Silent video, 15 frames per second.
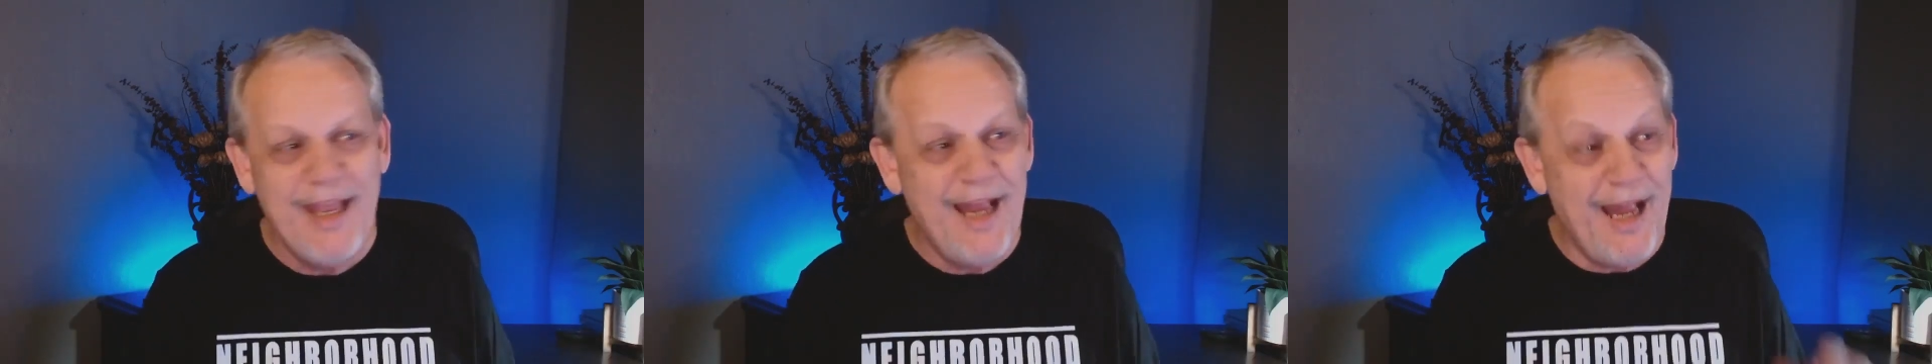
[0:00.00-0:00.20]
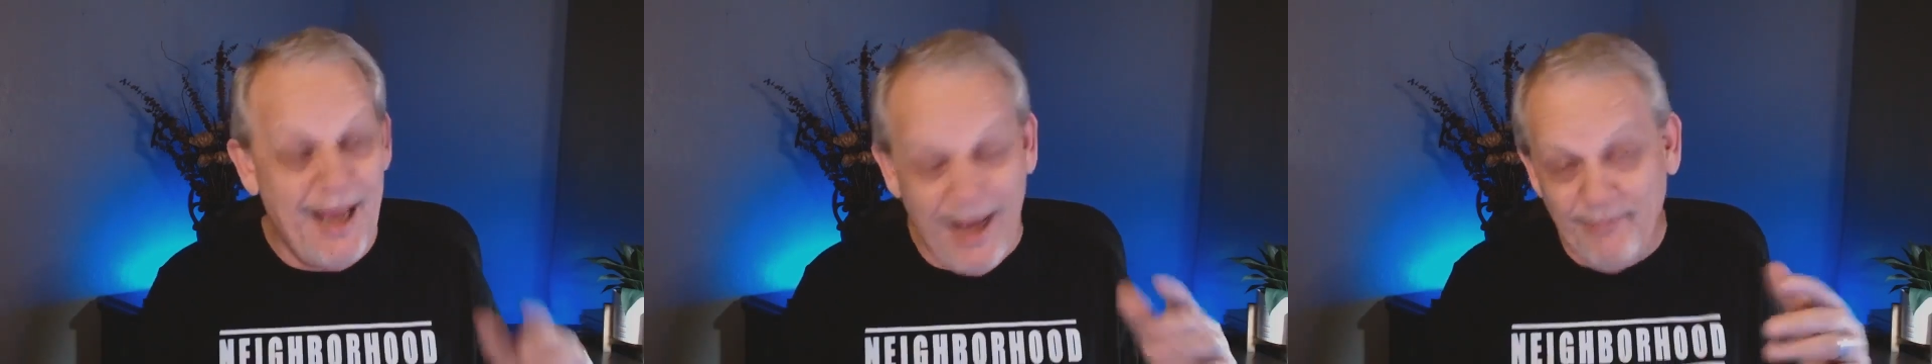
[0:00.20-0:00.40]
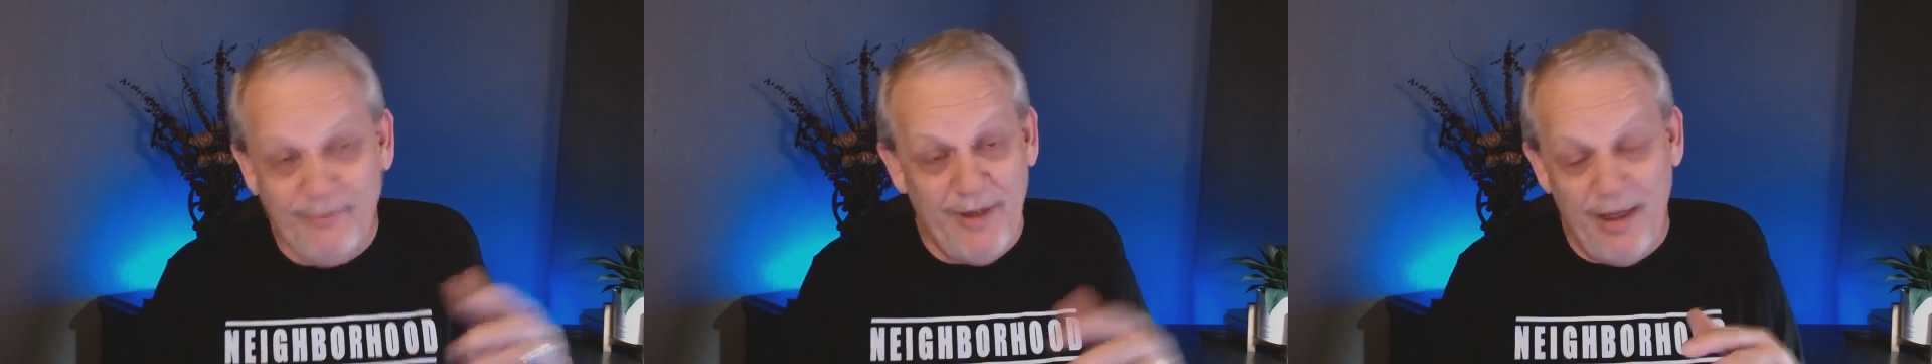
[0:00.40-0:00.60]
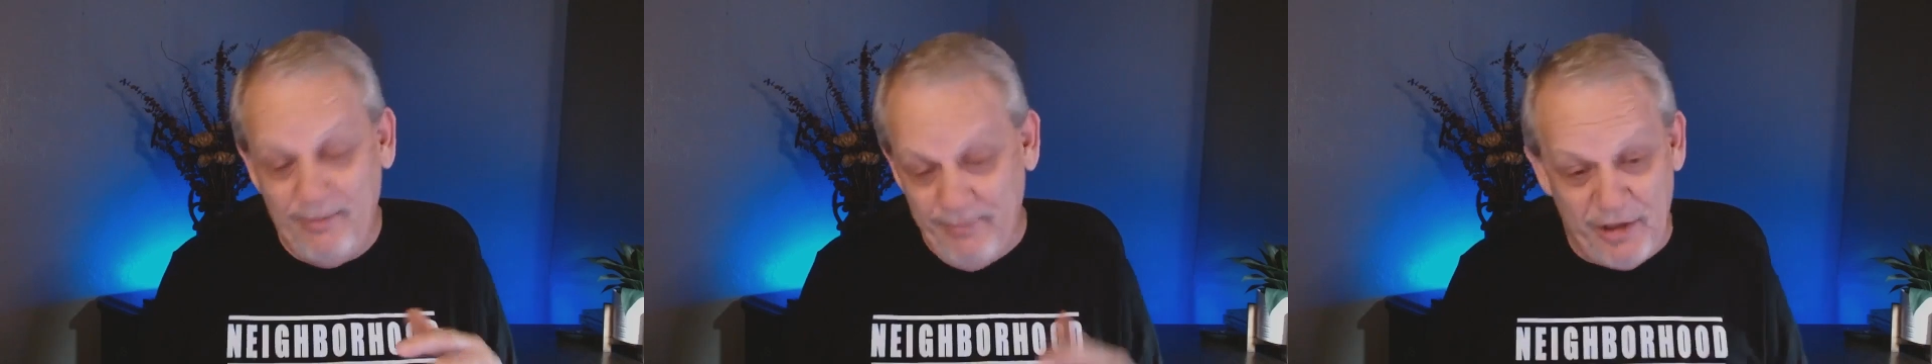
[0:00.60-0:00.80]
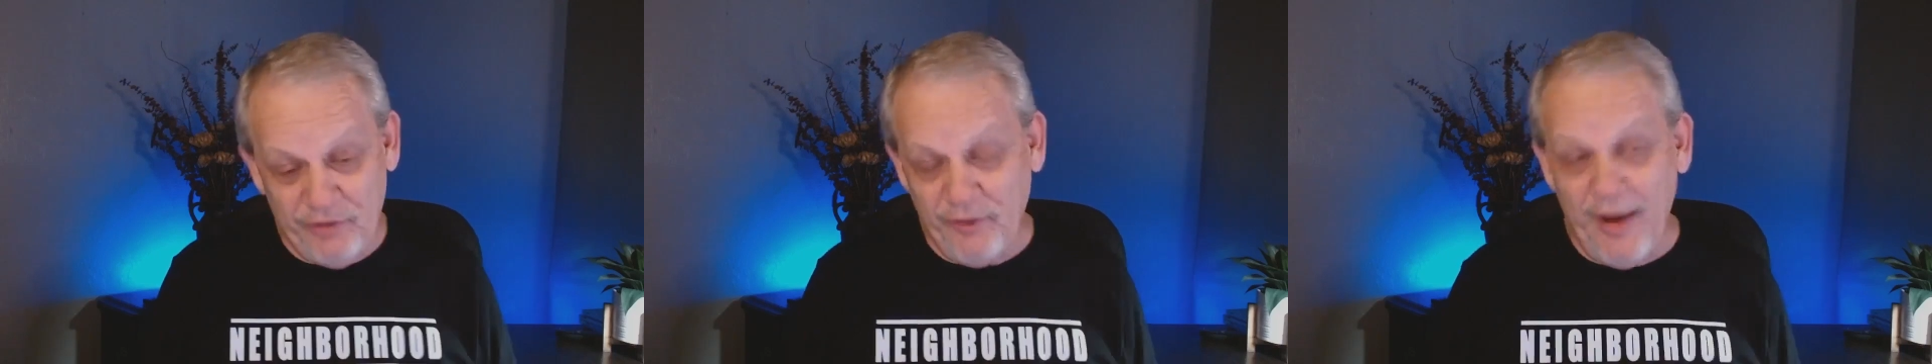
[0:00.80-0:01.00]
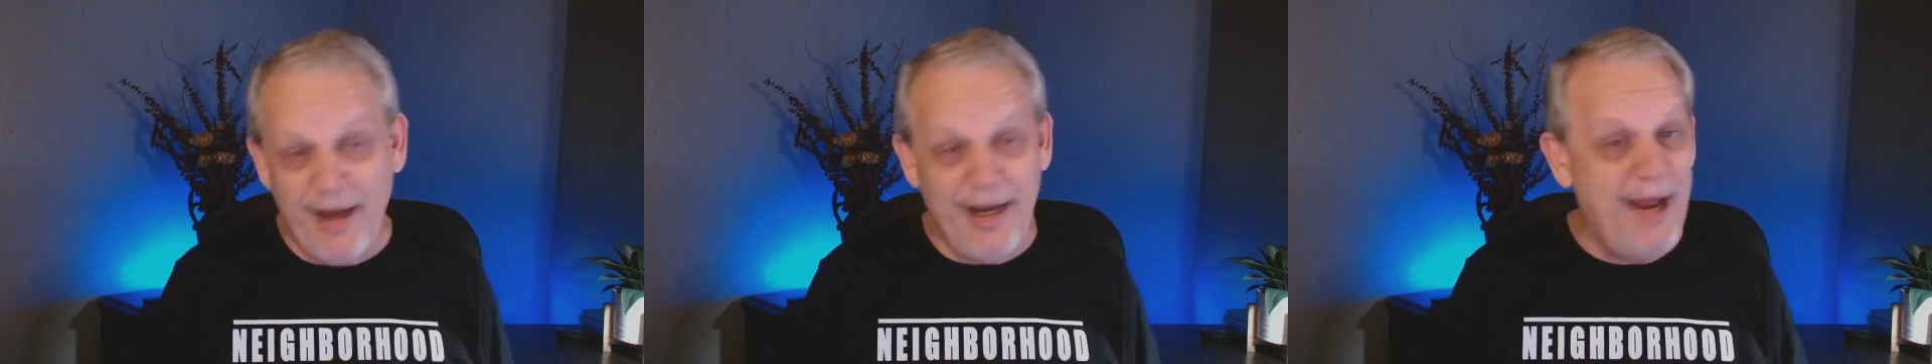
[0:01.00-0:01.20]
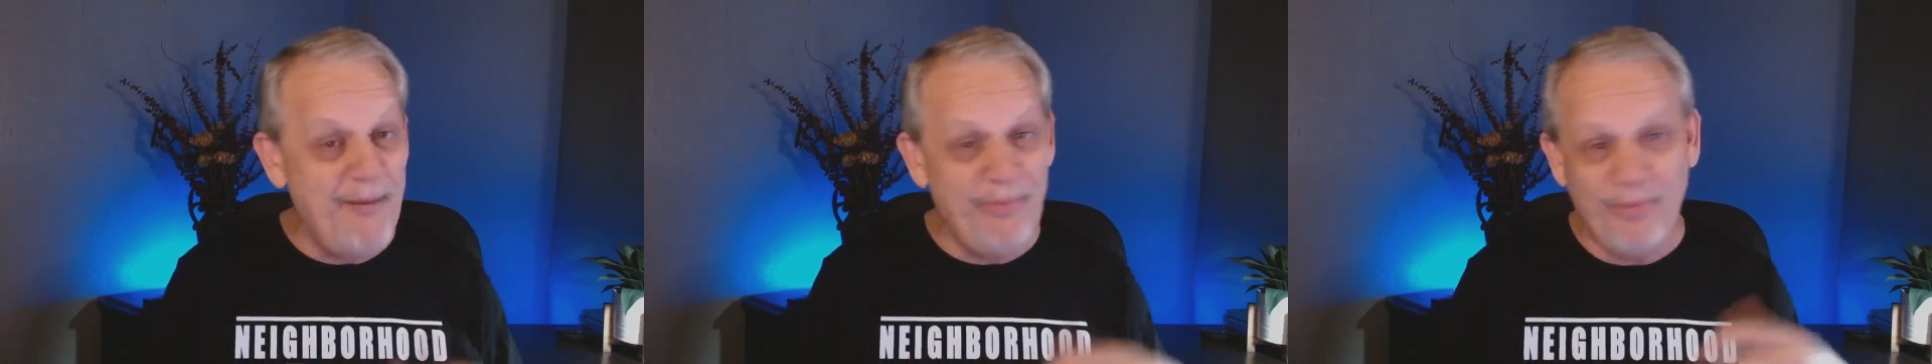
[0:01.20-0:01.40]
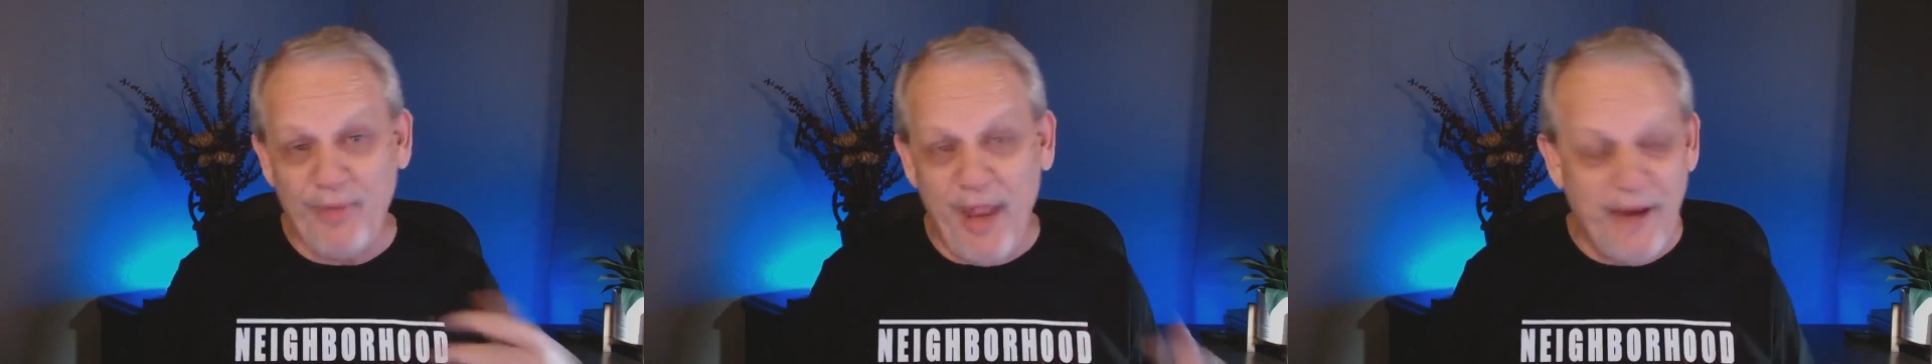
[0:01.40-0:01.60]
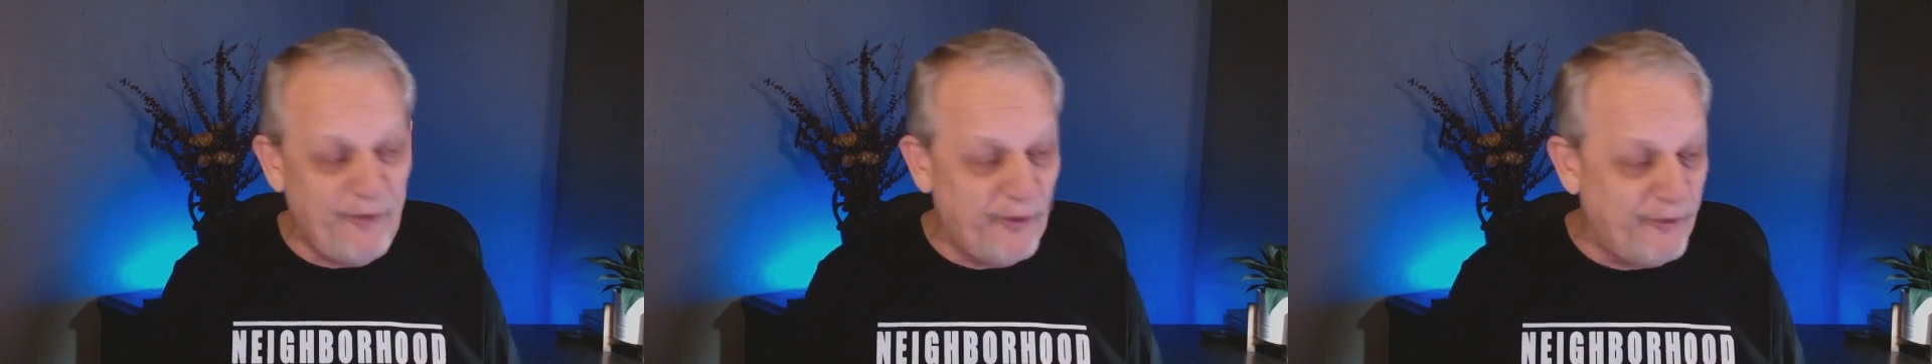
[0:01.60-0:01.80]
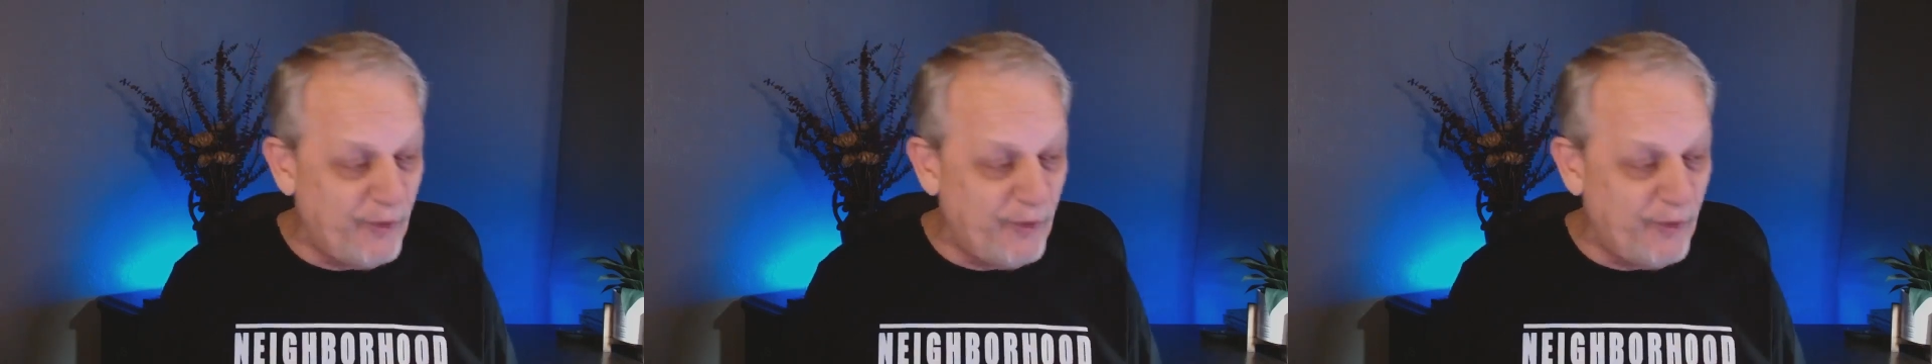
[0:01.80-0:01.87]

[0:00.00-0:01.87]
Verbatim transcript: I'm, as a matter of fact, I'm thankful